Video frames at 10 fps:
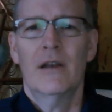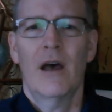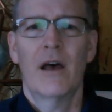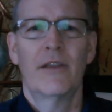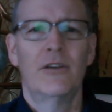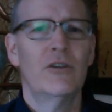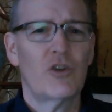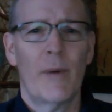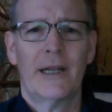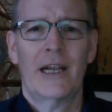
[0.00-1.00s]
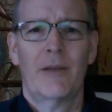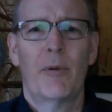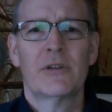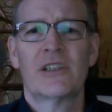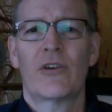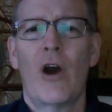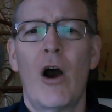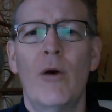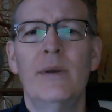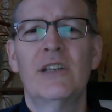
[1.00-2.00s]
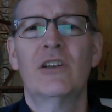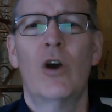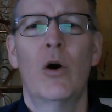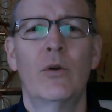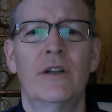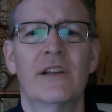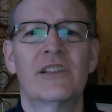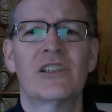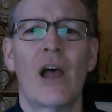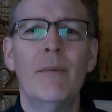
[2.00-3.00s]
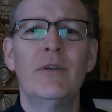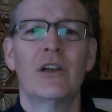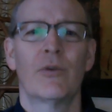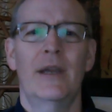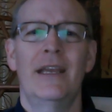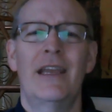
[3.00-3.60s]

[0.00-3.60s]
Uh, the magnetic pulses are always encoded to some degree,